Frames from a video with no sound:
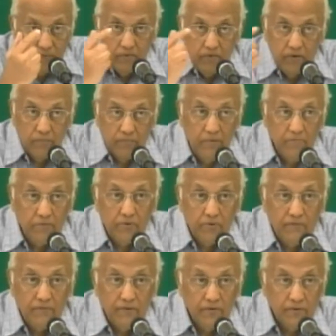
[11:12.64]
you know, people who
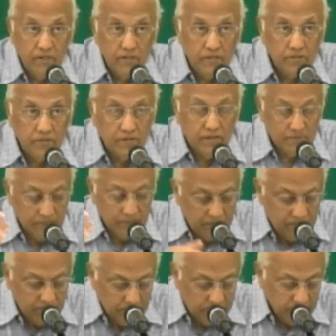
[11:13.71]
lived during these 2,000
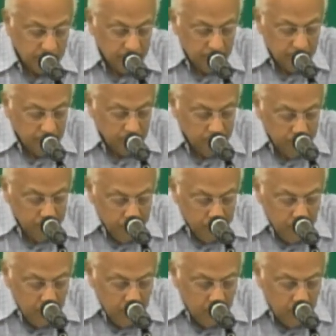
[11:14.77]
years.
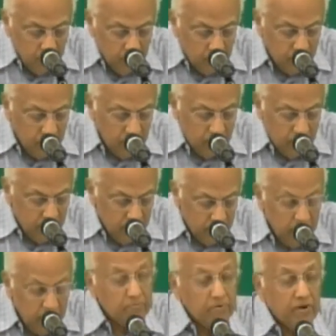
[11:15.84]
Lord,
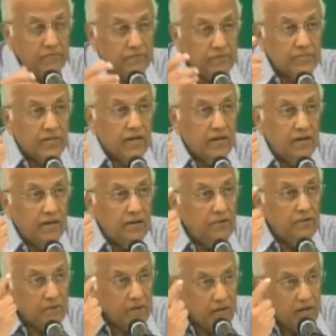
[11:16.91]
we prophesied in
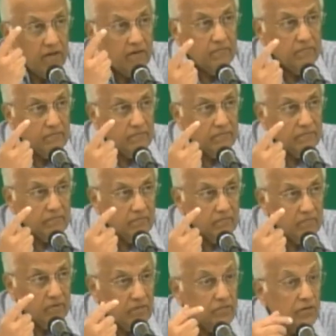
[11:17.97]
your name.
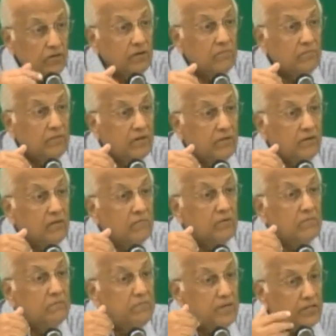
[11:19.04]
He's talking, they're talking
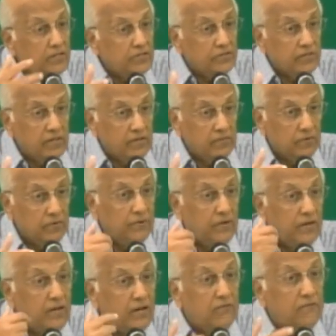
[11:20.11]
about ministry, what we
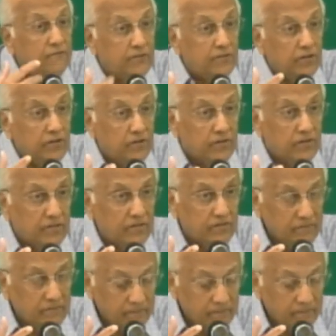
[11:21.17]
did for the Lord.